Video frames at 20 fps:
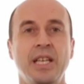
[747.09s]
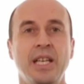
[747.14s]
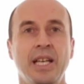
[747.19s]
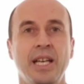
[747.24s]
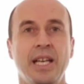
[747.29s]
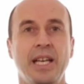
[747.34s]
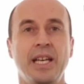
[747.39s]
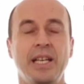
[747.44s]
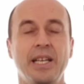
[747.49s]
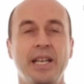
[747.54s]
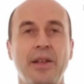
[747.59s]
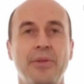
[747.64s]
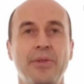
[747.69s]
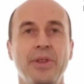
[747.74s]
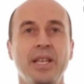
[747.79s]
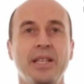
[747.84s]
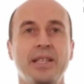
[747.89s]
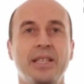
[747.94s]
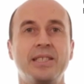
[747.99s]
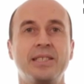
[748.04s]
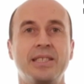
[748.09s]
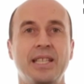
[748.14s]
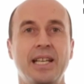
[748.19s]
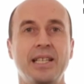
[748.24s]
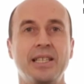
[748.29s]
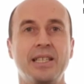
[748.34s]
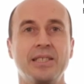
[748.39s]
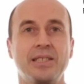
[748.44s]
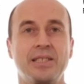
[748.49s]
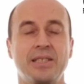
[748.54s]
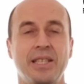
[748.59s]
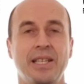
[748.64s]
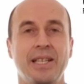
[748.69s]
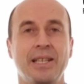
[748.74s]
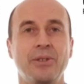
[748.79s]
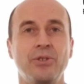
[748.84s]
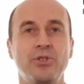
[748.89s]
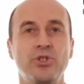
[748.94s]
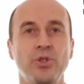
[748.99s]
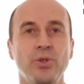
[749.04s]
And I think designers
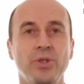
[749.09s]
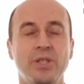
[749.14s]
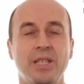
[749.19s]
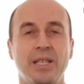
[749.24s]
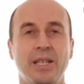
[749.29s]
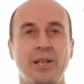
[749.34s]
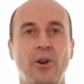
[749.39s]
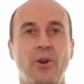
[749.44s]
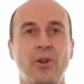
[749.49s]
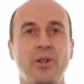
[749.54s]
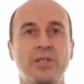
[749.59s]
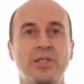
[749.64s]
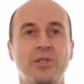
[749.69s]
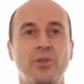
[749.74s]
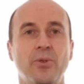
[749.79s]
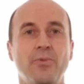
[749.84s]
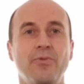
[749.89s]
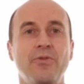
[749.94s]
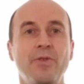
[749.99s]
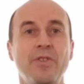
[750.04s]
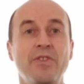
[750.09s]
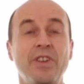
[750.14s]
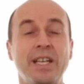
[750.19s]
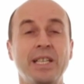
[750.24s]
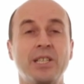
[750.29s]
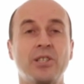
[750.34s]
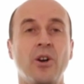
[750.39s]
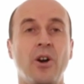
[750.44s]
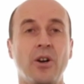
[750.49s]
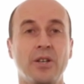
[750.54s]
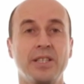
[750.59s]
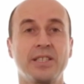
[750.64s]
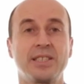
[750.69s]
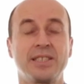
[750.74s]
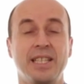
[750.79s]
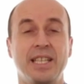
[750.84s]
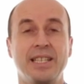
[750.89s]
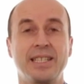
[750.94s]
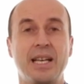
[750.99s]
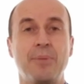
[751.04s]
should also be very
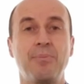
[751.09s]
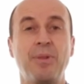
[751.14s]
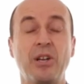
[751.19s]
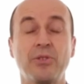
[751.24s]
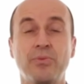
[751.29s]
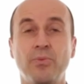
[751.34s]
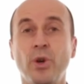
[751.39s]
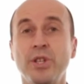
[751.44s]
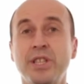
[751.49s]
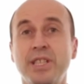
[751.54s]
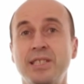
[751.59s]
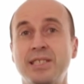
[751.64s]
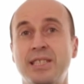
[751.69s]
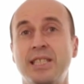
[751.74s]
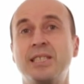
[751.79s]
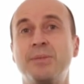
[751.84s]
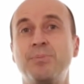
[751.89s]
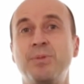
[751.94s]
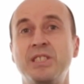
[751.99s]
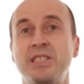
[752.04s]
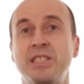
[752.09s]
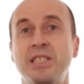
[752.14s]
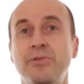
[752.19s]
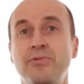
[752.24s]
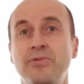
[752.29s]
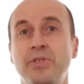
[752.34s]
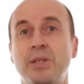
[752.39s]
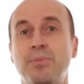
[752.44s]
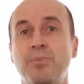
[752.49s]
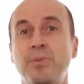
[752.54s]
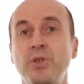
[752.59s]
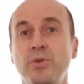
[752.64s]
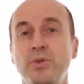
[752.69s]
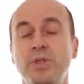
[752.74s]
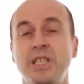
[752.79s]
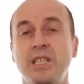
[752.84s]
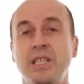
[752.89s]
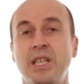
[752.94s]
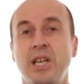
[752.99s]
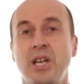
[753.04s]
cognizant about what is the specific
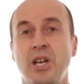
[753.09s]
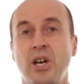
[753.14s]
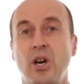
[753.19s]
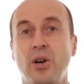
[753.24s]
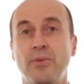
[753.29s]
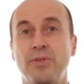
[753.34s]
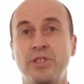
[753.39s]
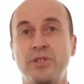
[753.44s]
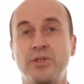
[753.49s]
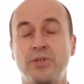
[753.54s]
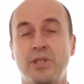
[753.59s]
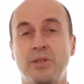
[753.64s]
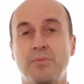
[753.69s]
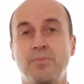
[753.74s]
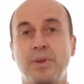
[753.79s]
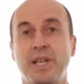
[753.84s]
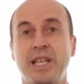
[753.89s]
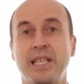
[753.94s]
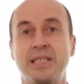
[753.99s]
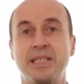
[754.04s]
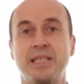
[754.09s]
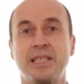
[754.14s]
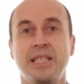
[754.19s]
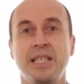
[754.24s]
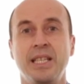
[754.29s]
beauty of a certain place